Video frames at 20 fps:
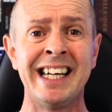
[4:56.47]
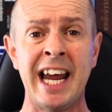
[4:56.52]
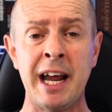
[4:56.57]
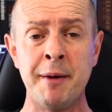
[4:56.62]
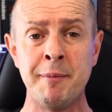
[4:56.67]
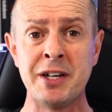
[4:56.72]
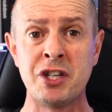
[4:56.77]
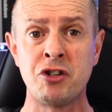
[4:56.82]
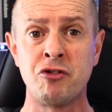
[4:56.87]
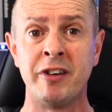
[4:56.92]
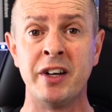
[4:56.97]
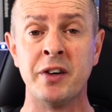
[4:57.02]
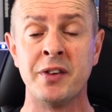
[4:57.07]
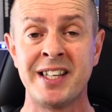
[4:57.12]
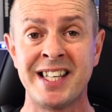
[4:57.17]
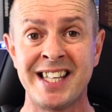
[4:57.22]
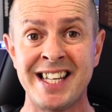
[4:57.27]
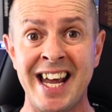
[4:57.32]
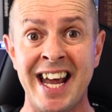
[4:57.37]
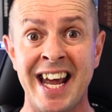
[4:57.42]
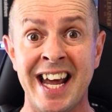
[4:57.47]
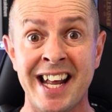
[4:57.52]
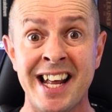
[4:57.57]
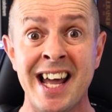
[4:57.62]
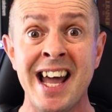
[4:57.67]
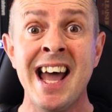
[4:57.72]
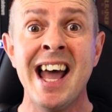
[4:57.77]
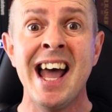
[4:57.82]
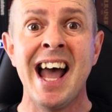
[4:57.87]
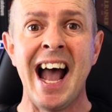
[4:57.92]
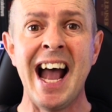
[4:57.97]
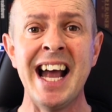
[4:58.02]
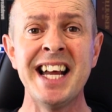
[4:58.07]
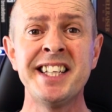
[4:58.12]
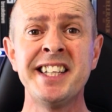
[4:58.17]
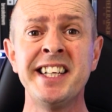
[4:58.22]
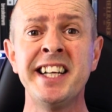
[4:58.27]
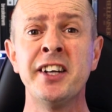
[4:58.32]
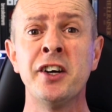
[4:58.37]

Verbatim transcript: chemistry on set, as did